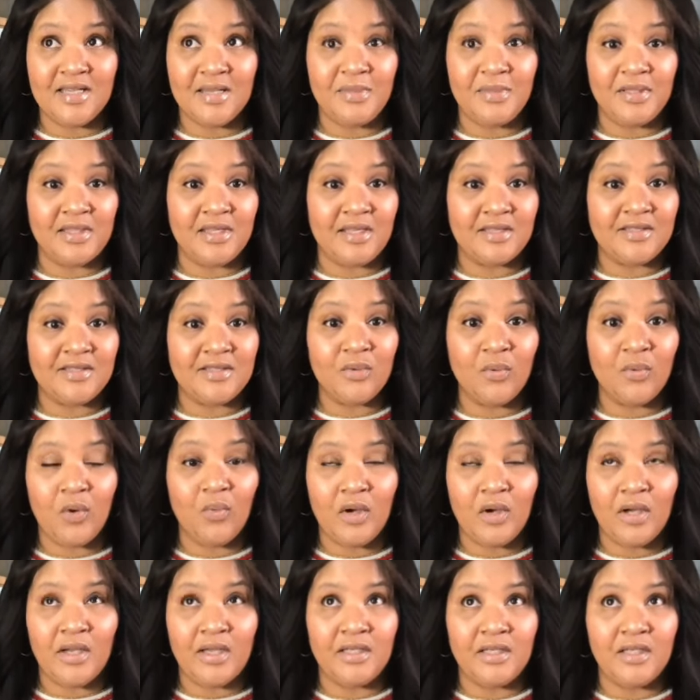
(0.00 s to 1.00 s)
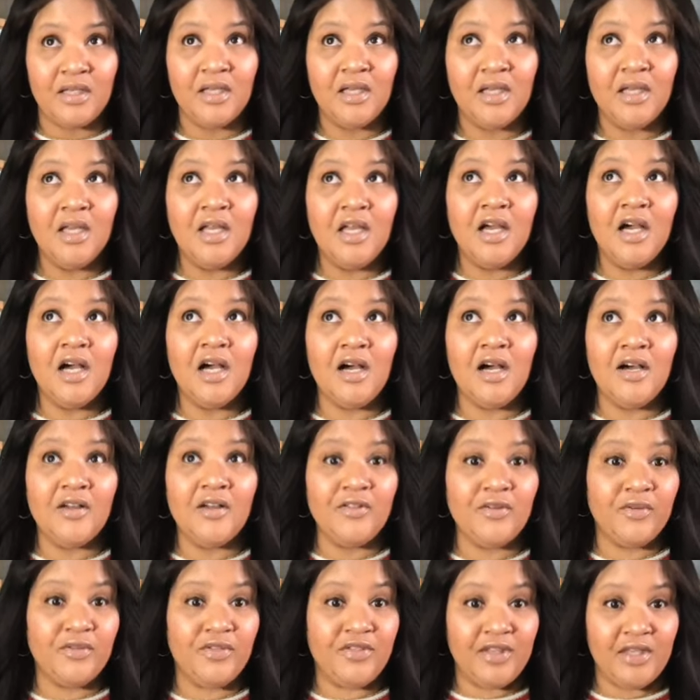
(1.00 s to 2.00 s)
I mean, that's the one
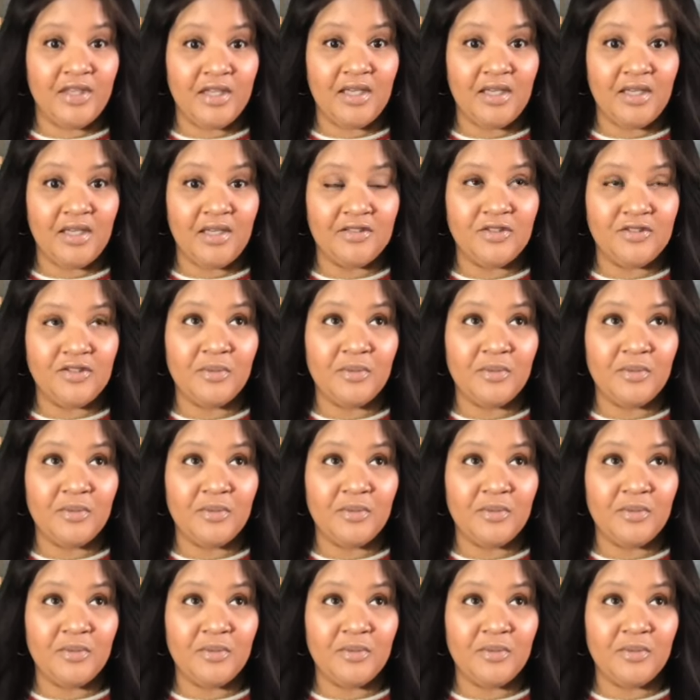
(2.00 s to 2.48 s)
other thing.